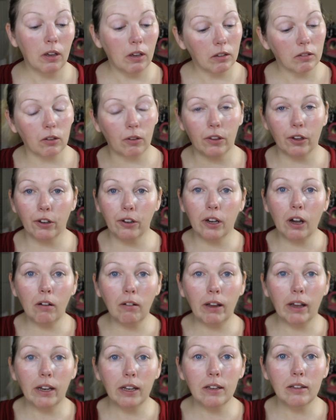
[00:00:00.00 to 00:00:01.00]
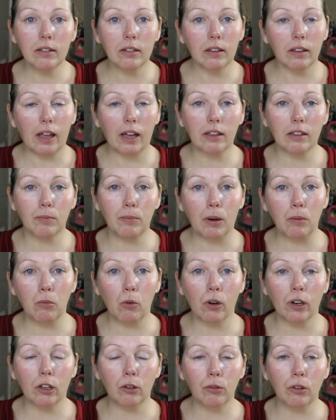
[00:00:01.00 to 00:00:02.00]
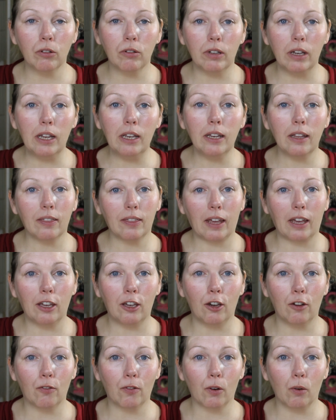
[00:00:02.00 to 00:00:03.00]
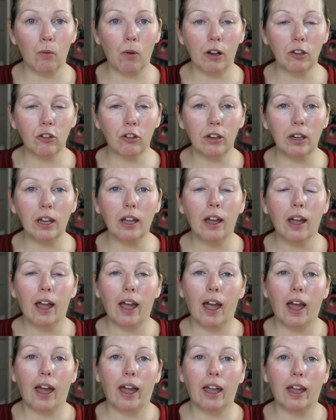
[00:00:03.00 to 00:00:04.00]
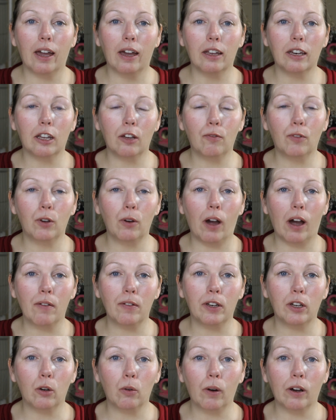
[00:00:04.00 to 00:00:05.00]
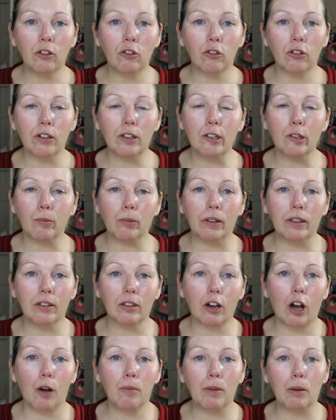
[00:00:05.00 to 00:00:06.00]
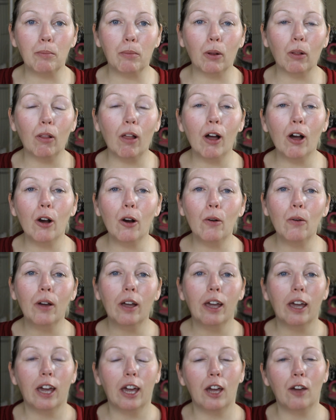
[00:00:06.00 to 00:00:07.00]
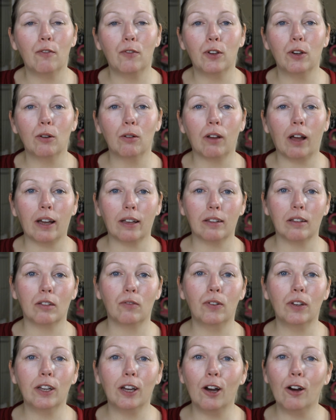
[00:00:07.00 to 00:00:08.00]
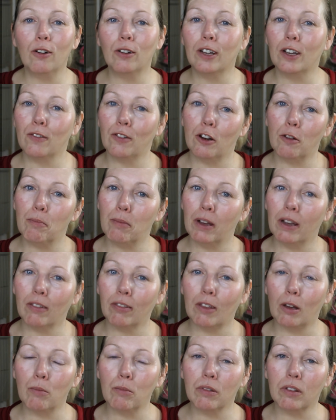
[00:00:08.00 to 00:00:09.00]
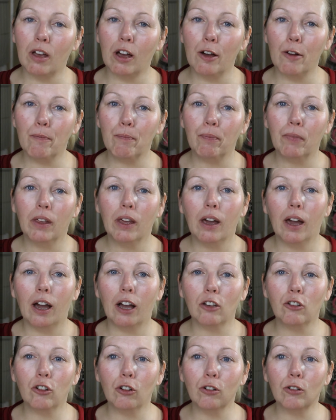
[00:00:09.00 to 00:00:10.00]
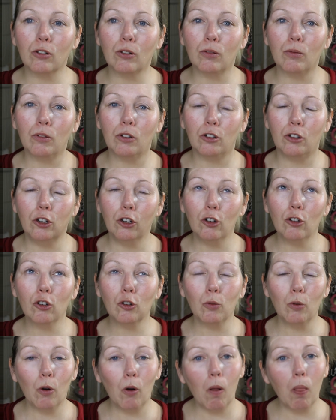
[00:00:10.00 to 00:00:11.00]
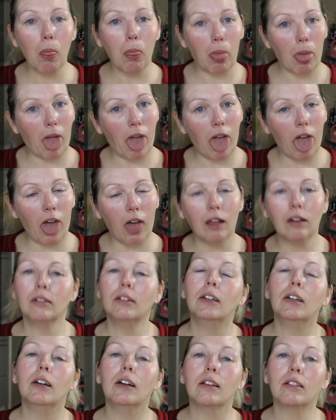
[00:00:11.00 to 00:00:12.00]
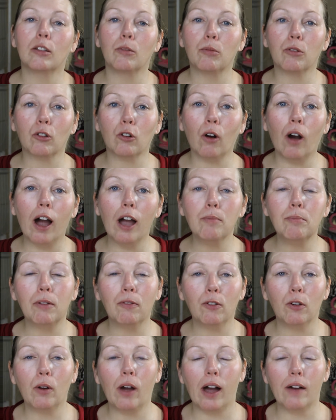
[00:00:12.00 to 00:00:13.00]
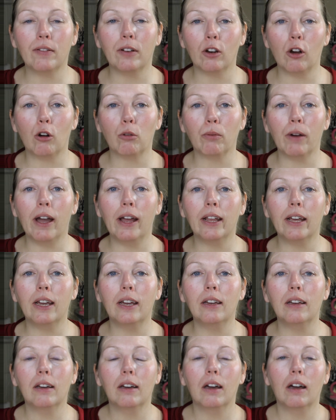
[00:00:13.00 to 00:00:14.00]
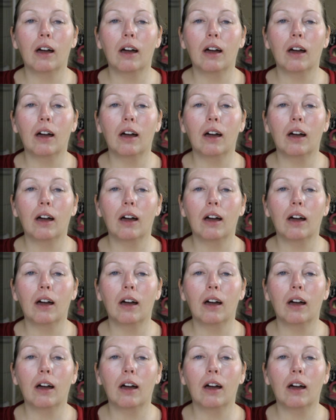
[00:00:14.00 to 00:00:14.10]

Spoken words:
So there you go, ladies. That's my morning routine. Thank you for watching. And if you have any questions, please comment below. If you like this video, give it a big thumbs up. As usual, bleh, subscribe if you haven't already.